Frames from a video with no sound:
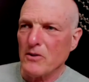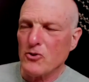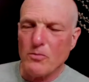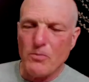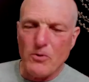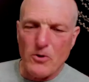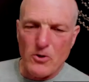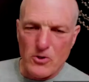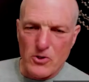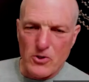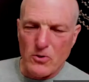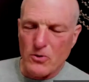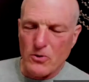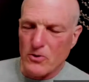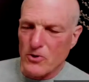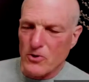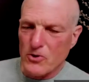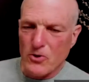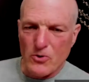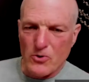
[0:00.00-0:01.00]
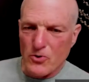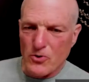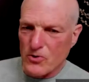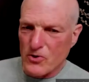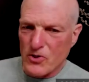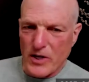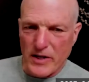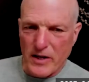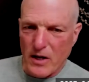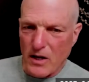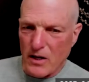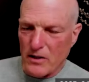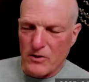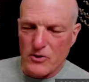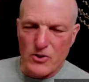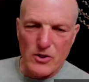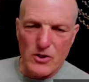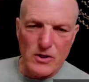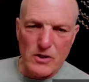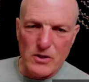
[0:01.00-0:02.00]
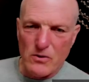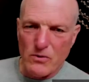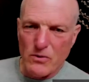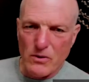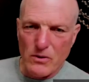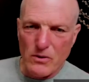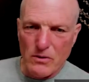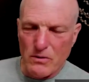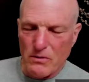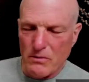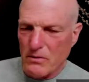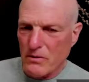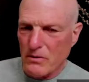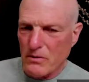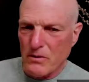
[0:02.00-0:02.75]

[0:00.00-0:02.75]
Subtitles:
interpersonal or social psychology,